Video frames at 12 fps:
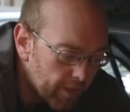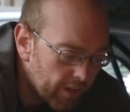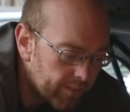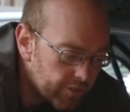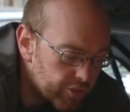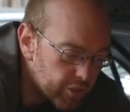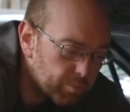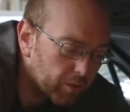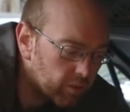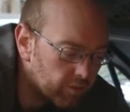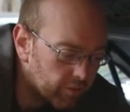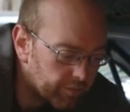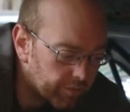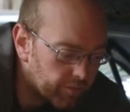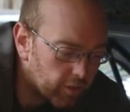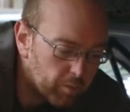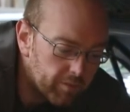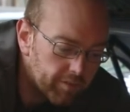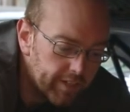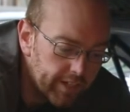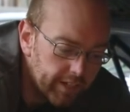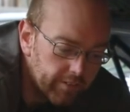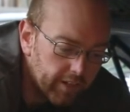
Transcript: And this just pulls off the top of here.